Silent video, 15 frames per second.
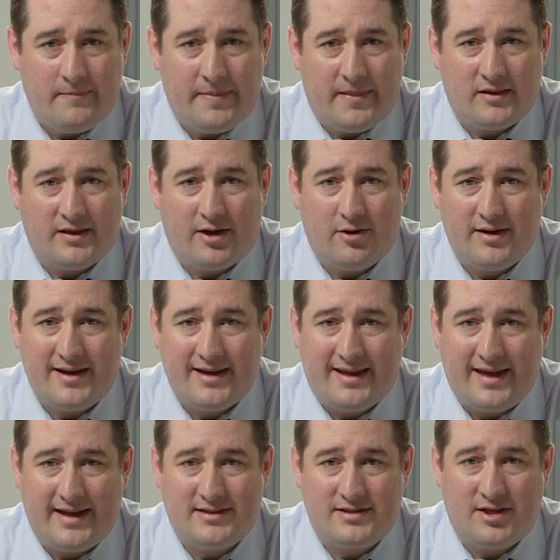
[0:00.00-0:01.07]
The letter
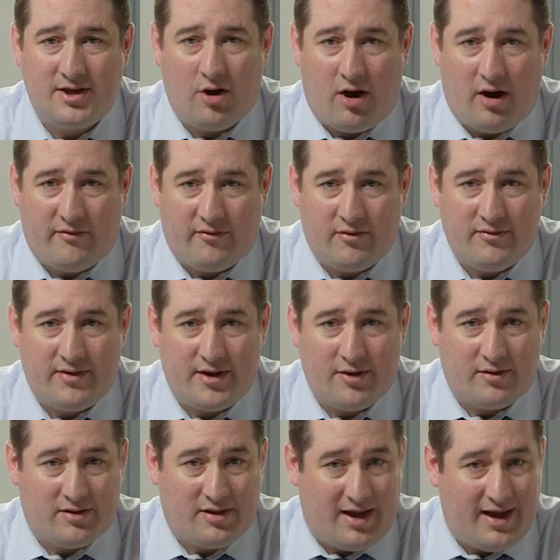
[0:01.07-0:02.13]
indicates the offer that
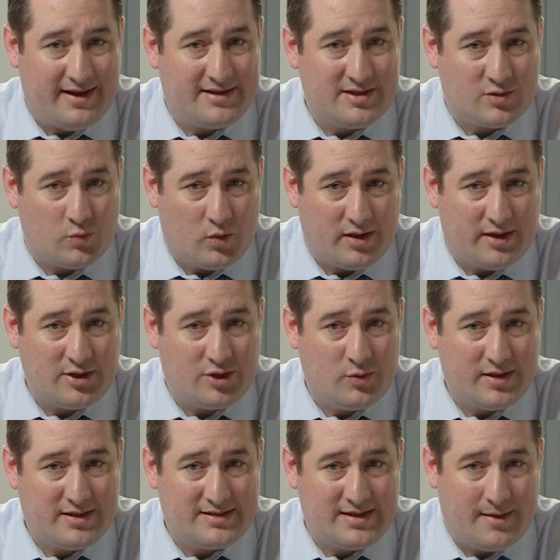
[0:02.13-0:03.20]
your client is willing to
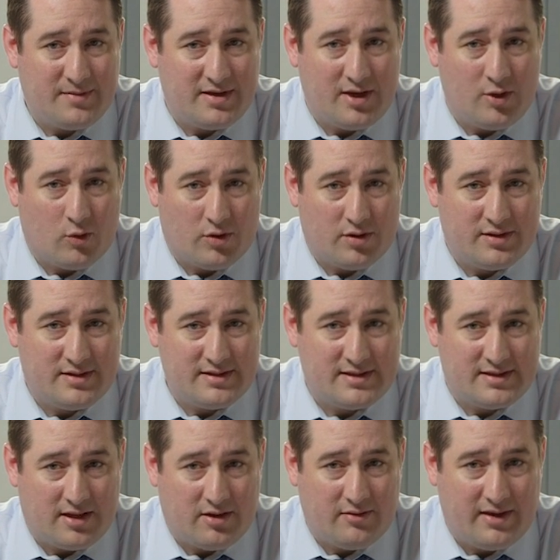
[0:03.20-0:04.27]
accept in order to
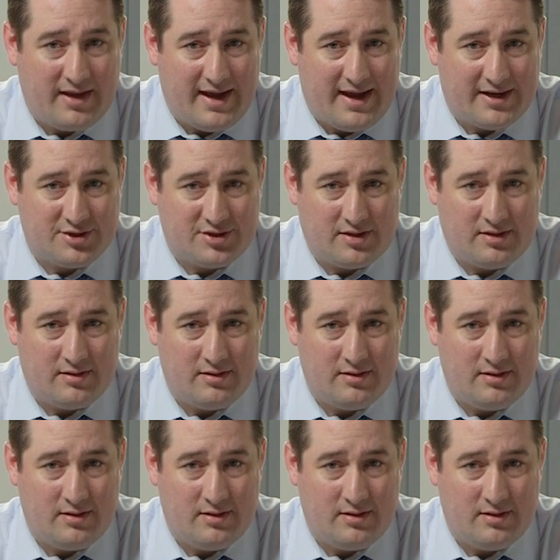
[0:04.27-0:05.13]
settle the action.